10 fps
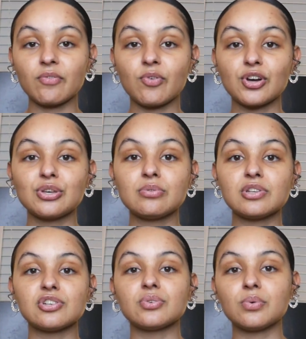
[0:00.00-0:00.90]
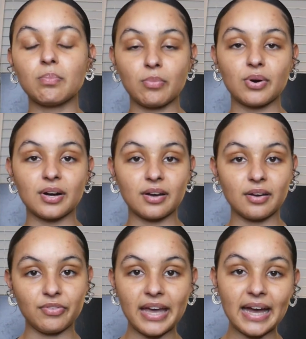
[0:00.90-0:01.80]
for you, do more
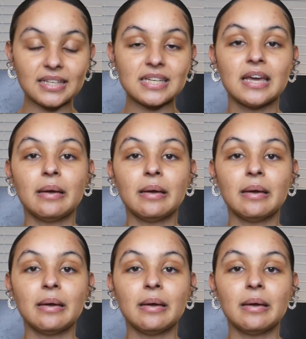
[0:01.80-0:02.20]
that.